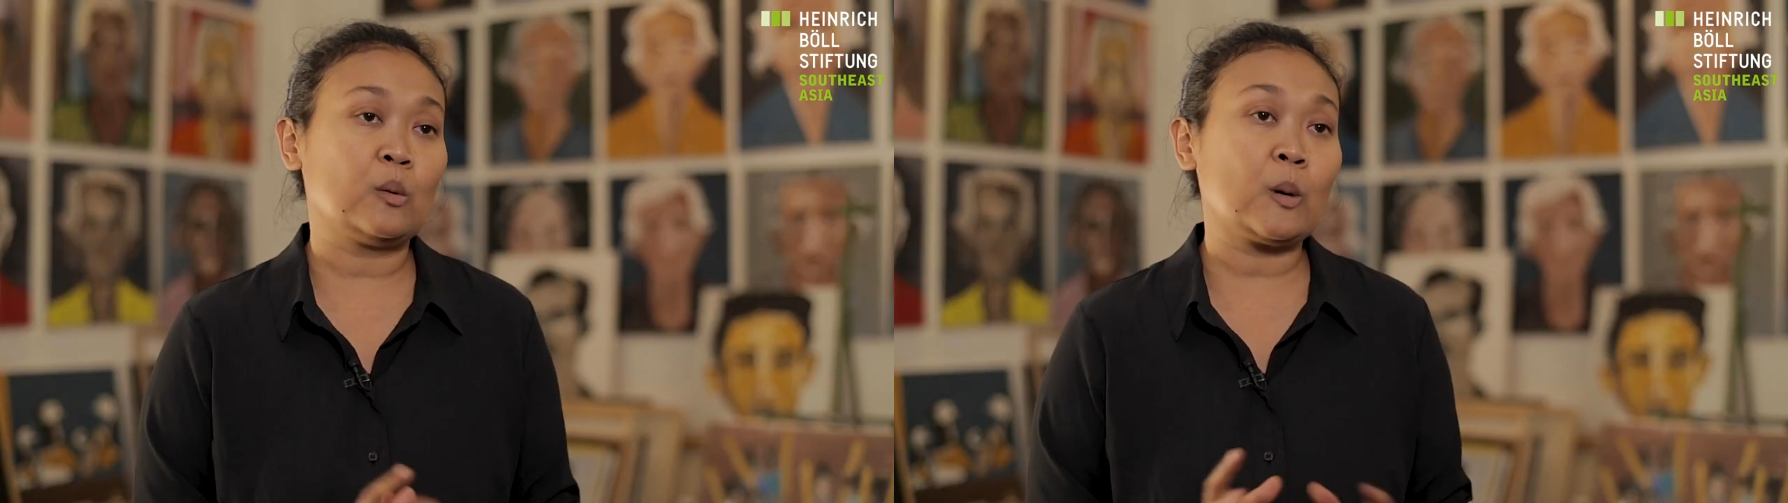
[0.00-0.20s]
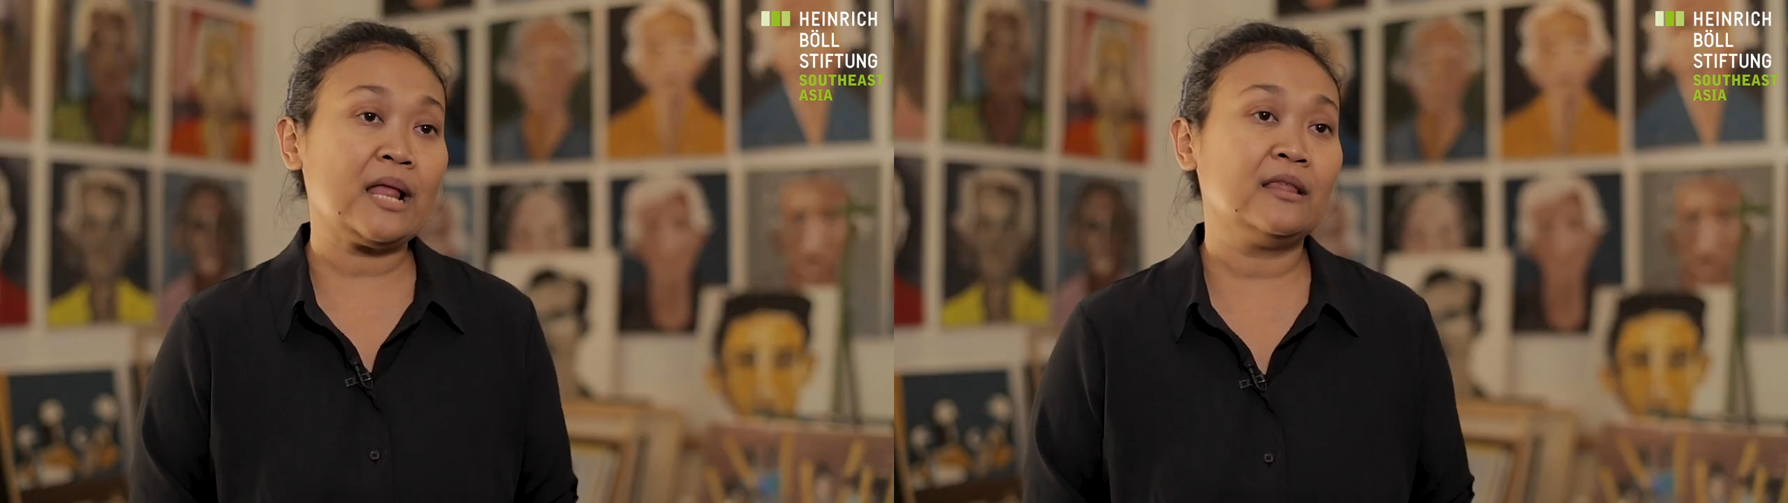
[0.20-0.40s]

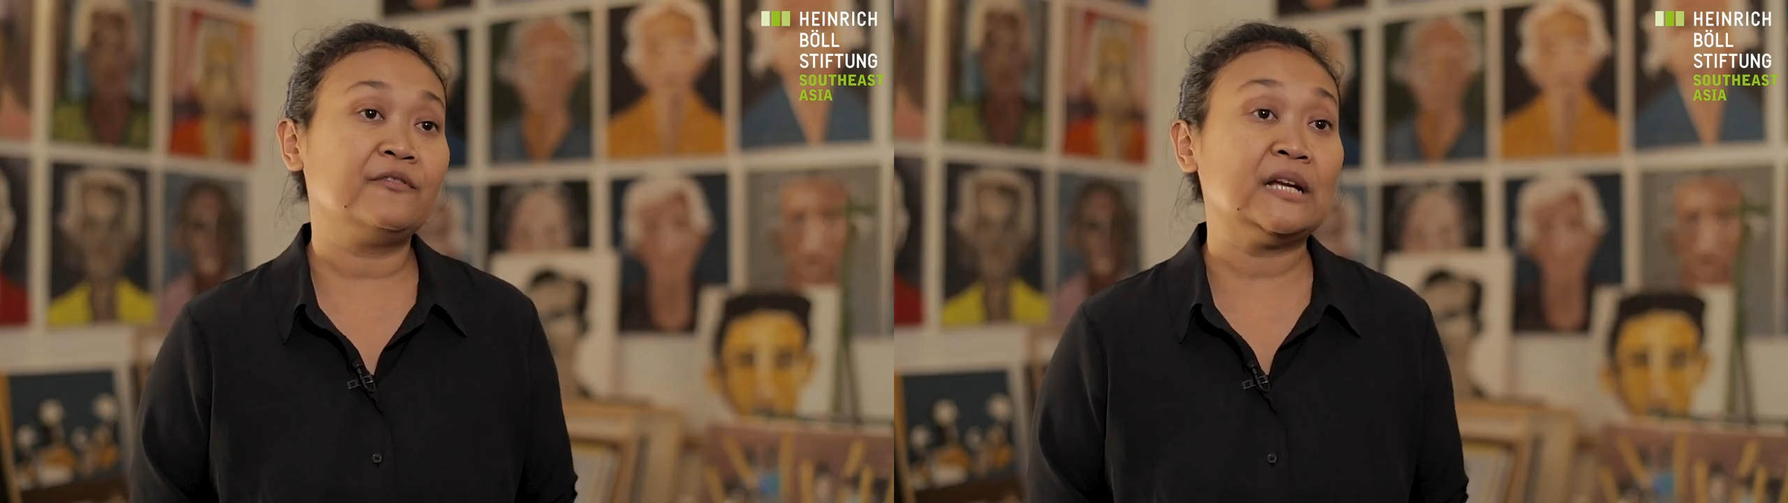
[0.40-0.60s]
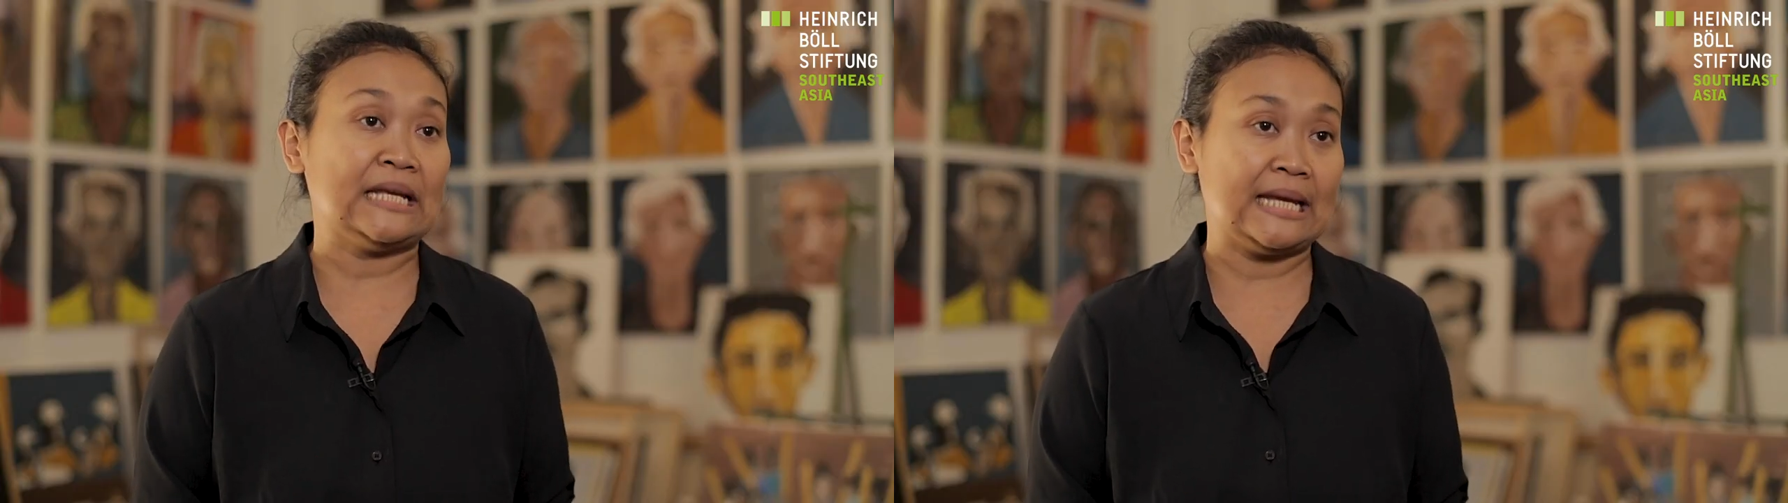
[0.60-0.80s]
a
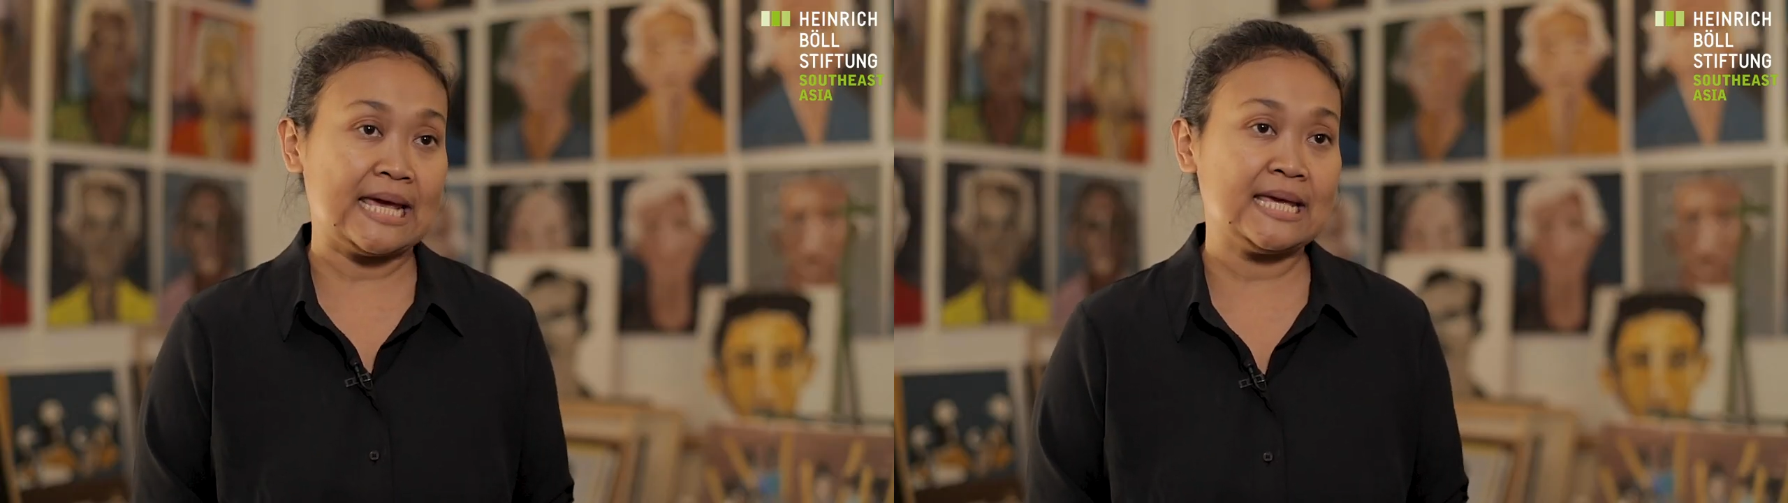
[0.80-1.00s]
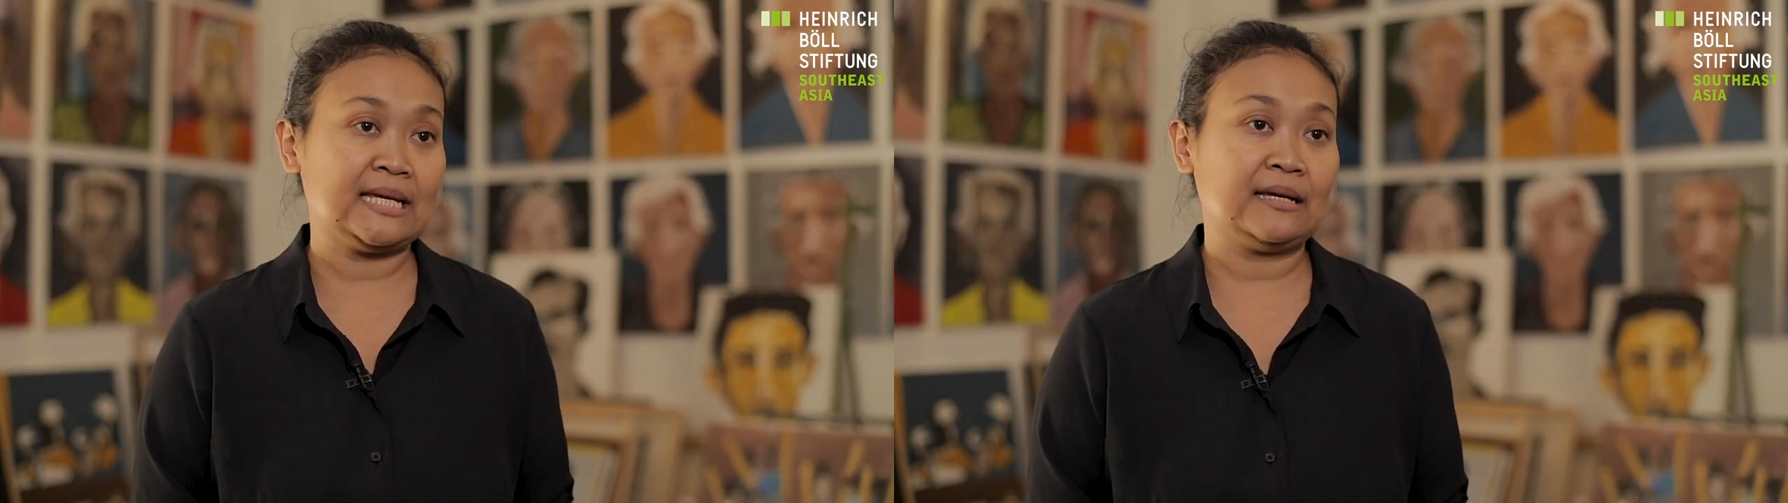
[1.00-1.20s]
relevant
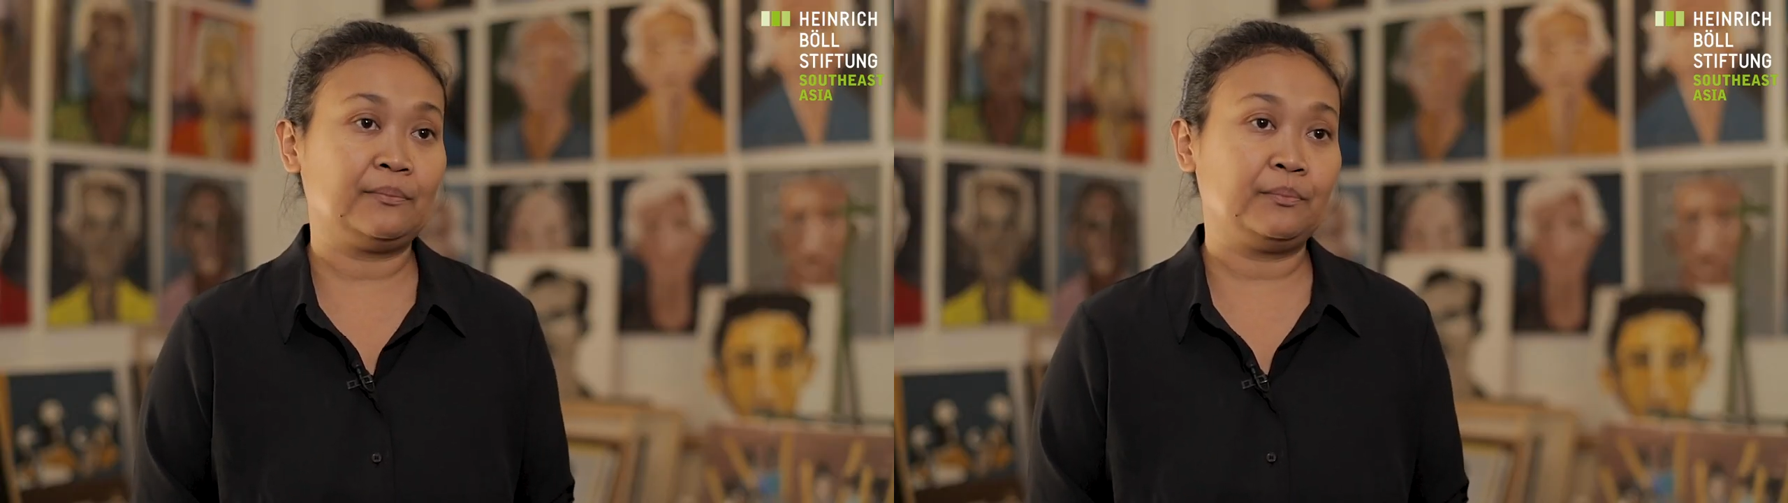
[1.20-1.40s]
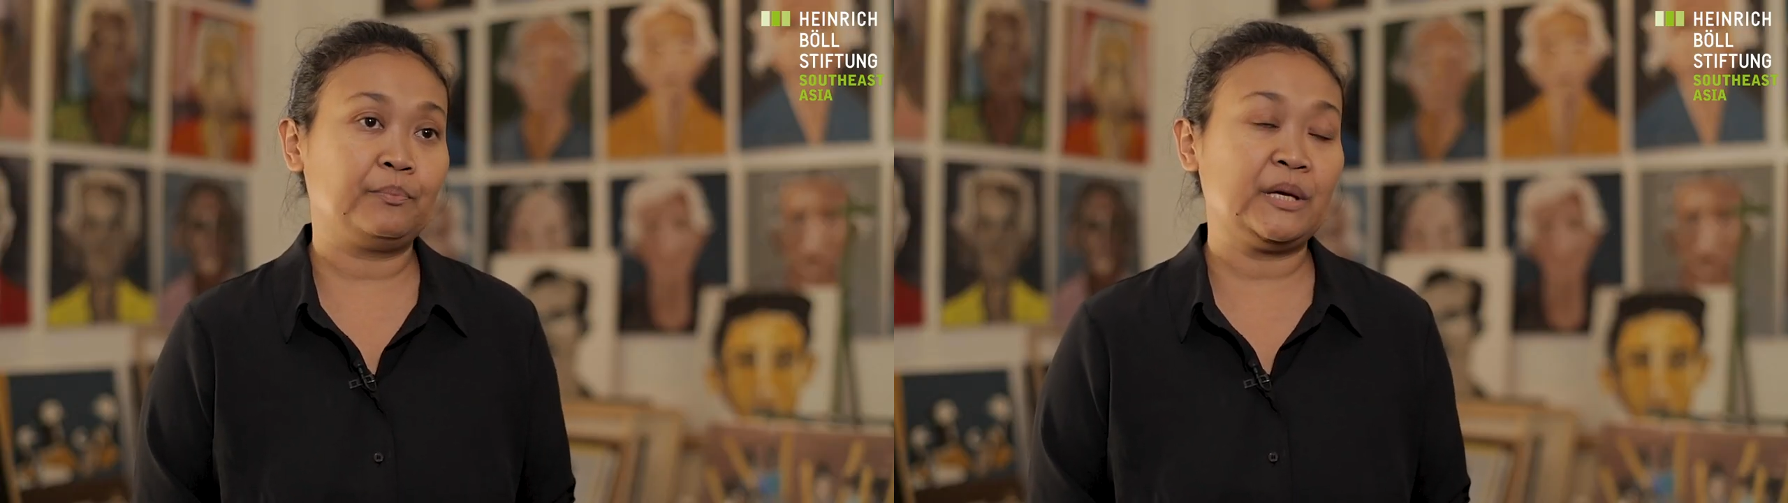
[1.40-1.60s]
link